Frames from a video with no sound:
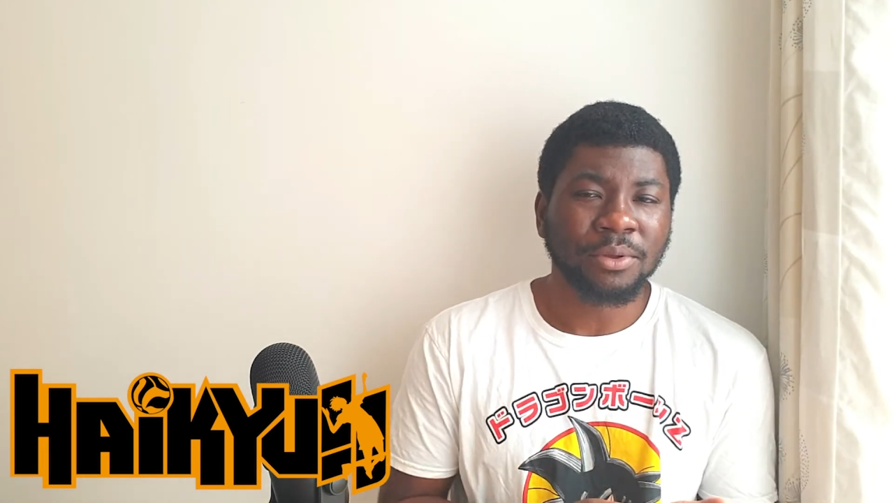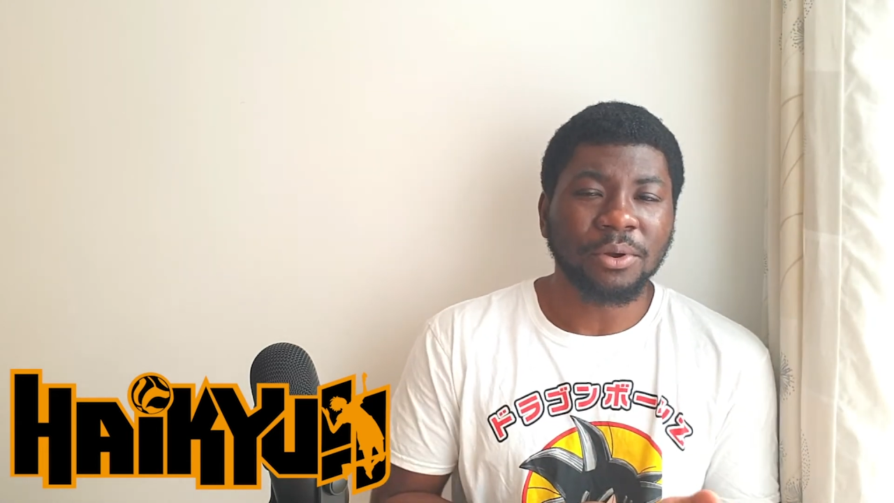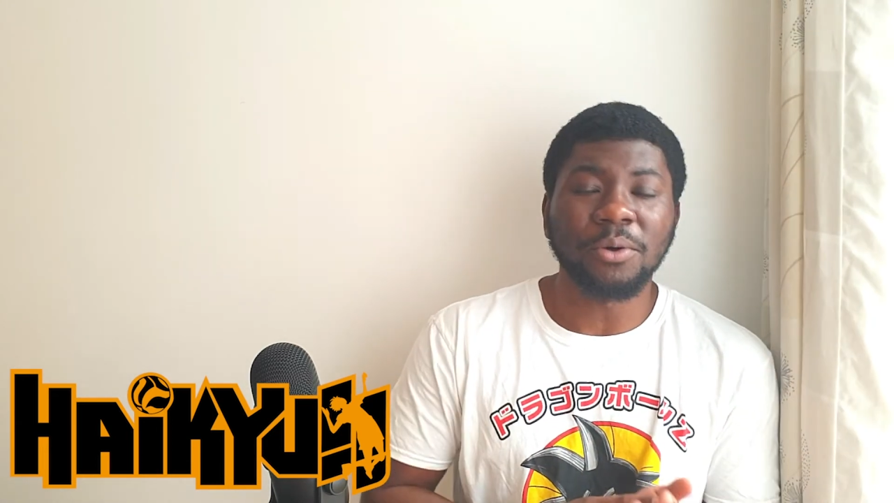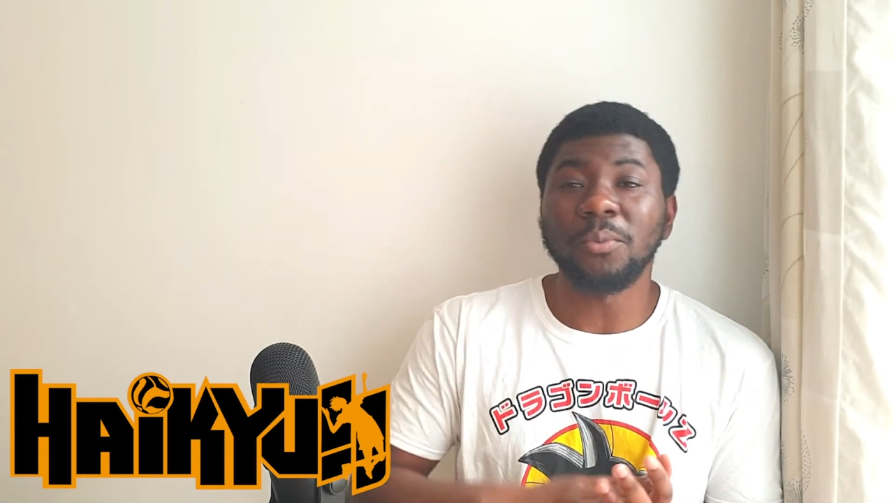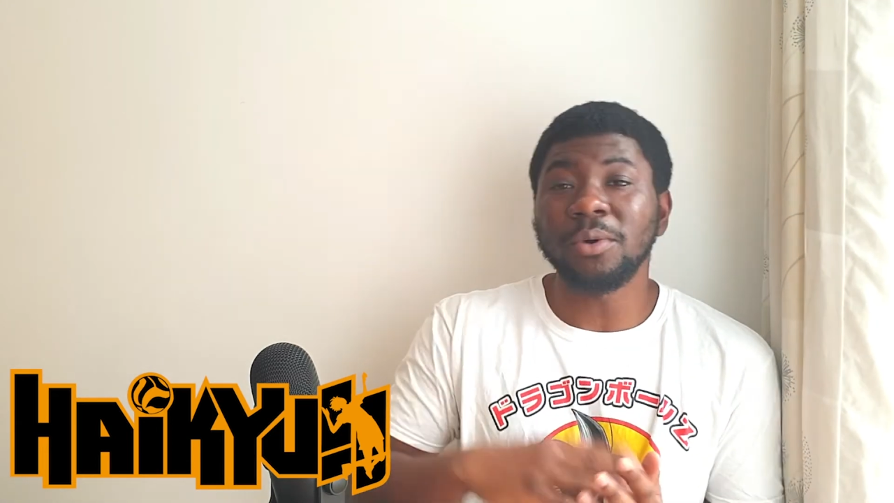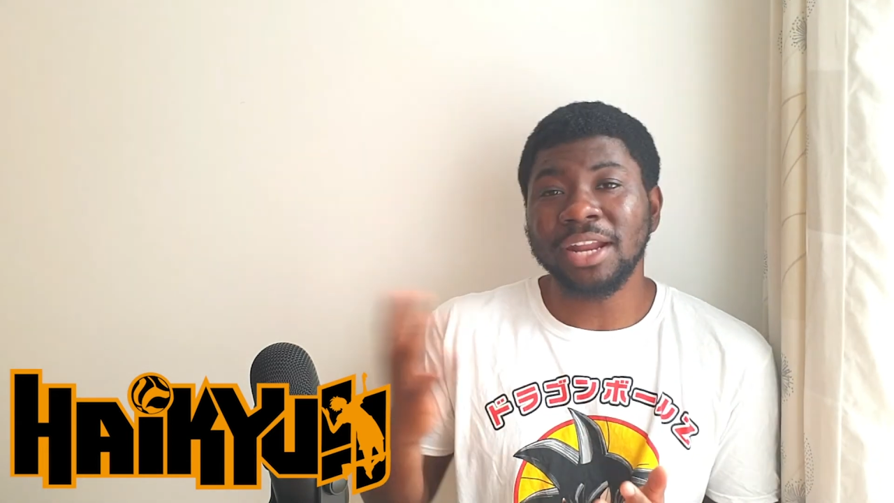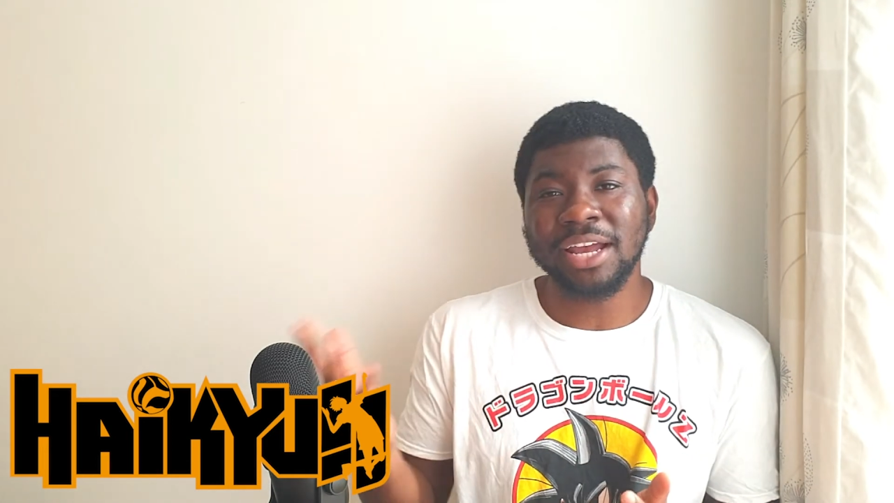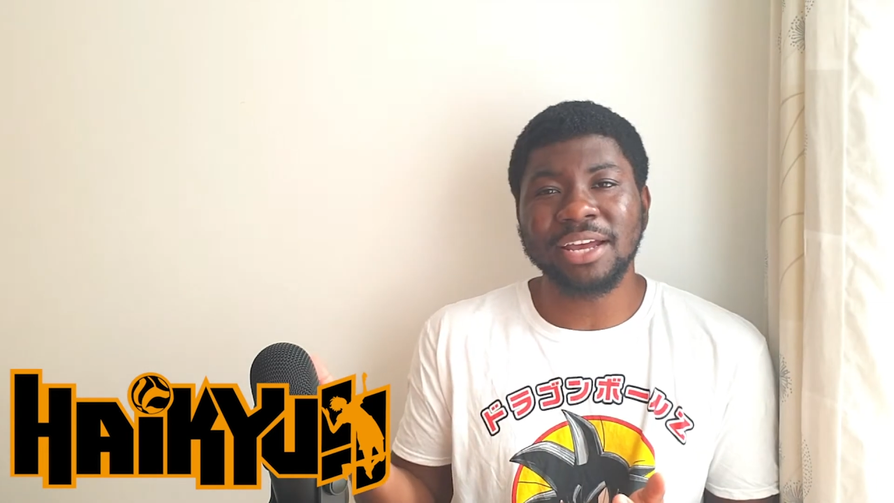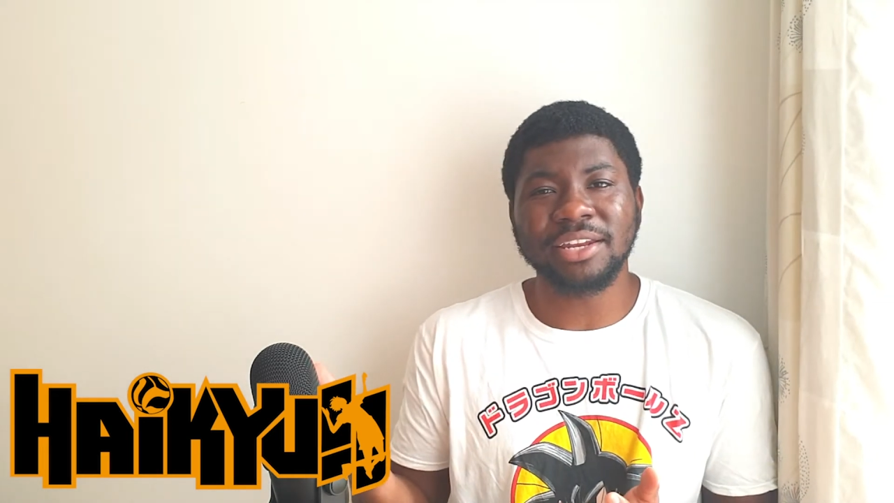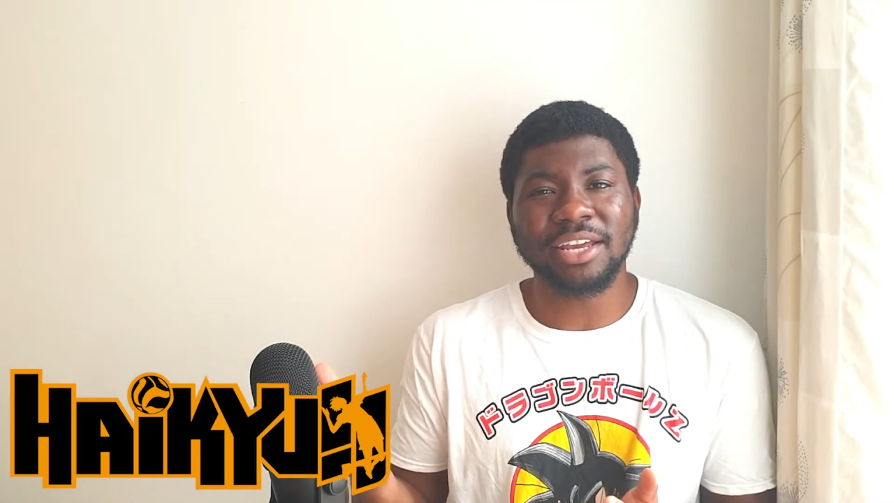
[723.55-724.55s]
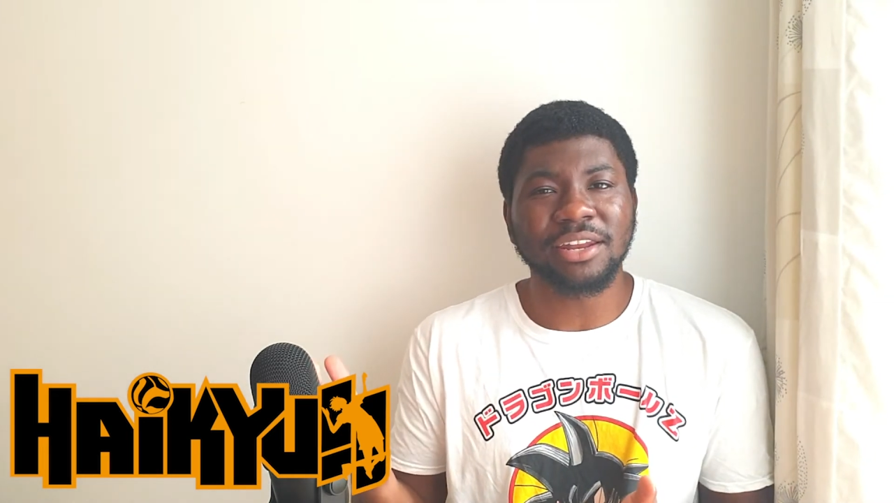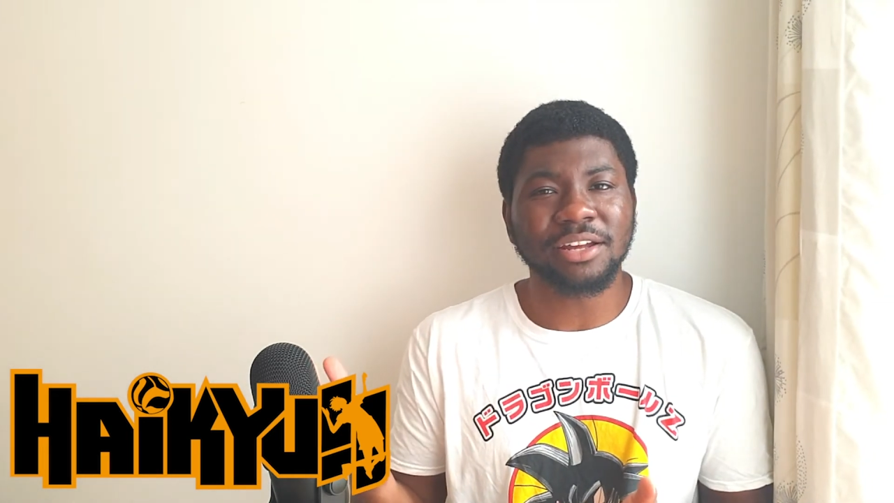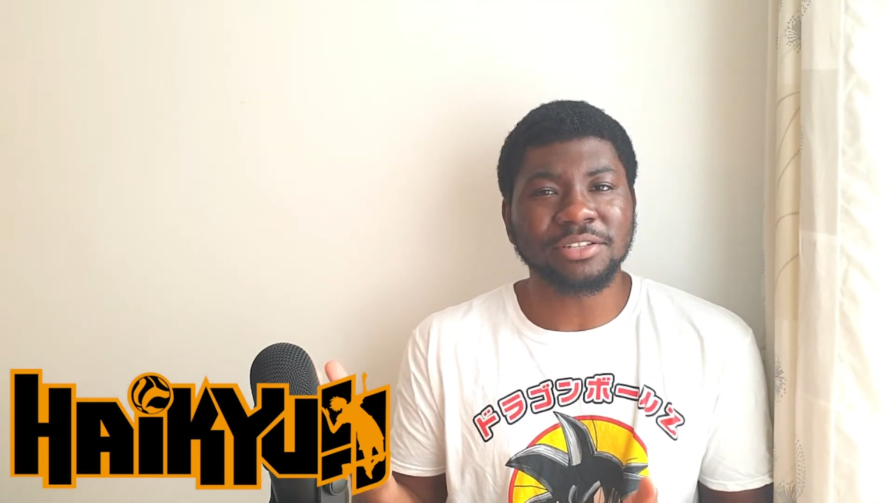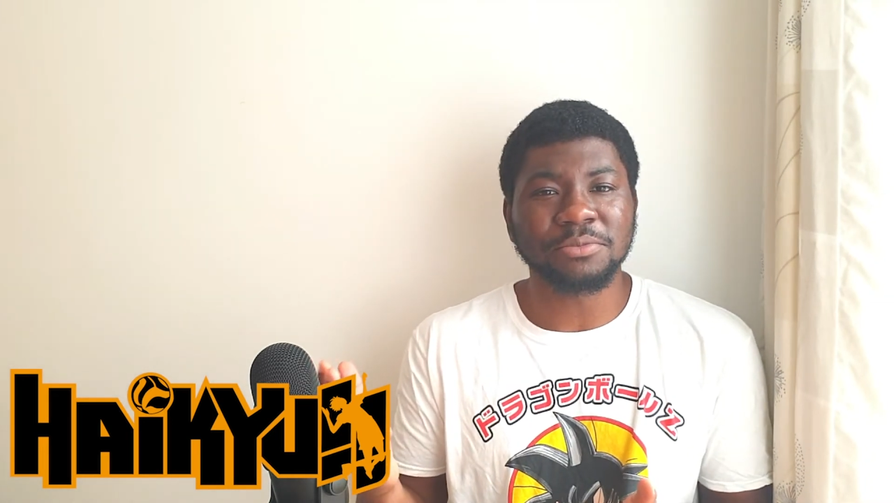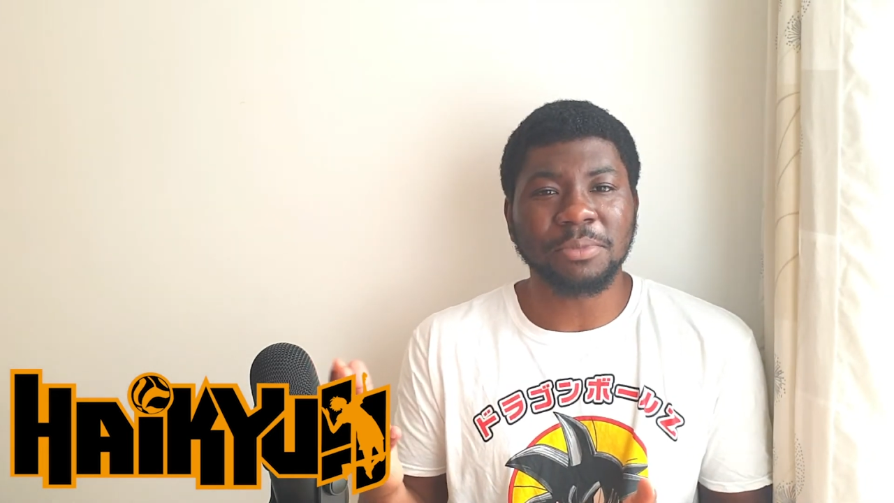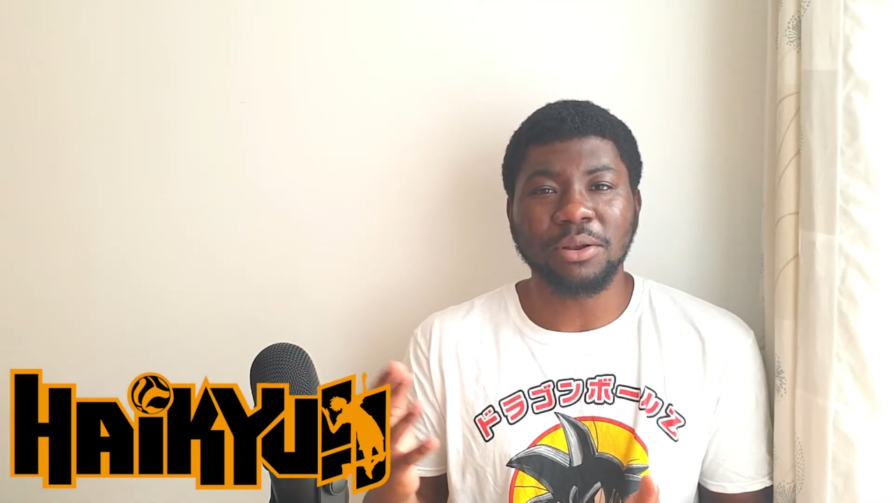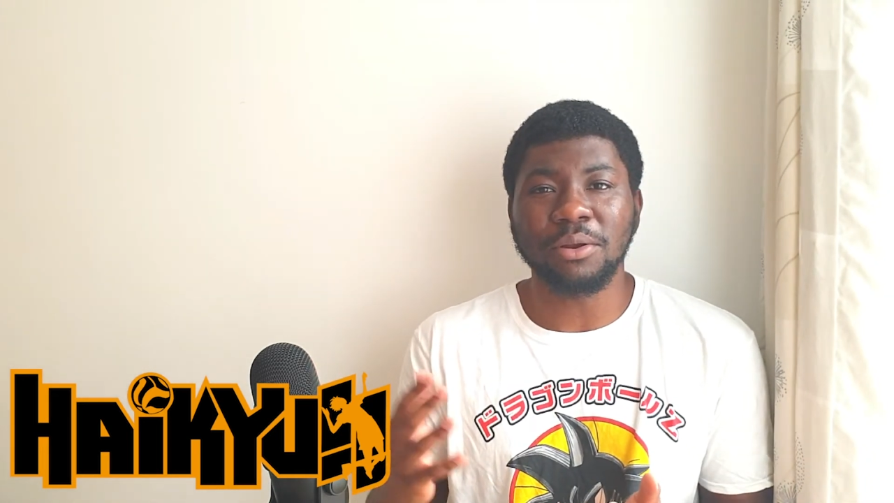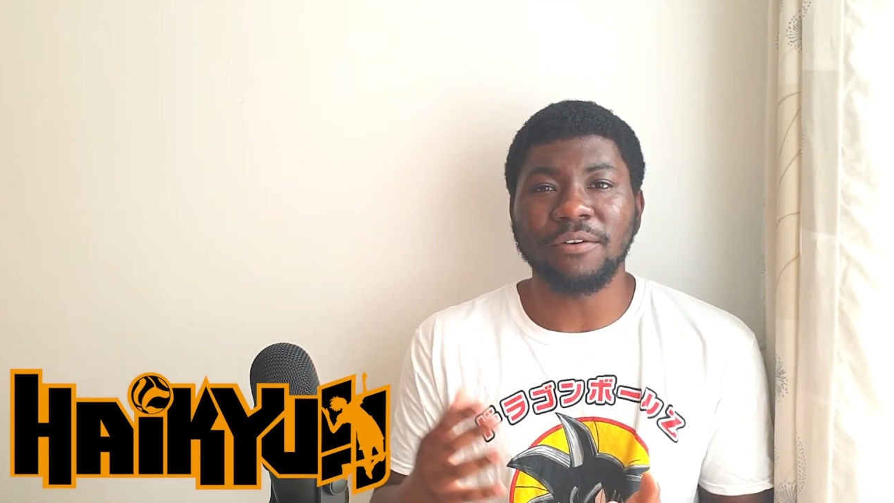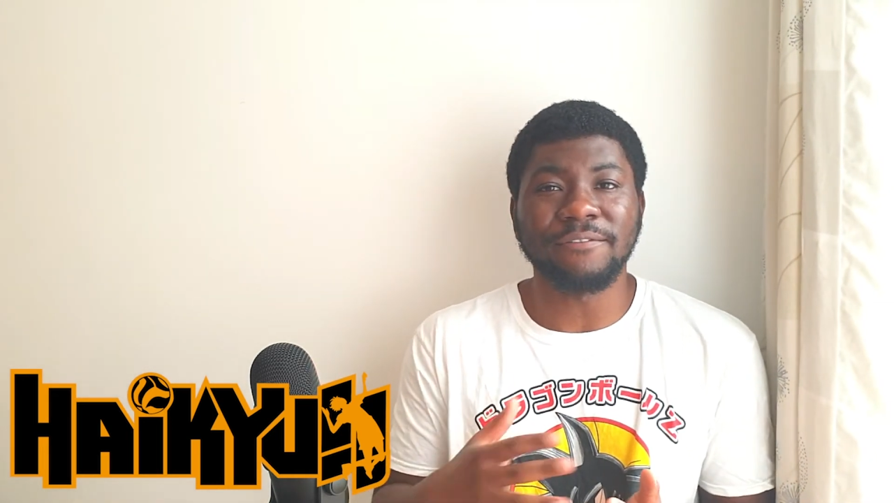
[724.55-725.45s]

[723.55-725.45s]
On one hand, Hinata's made a lot of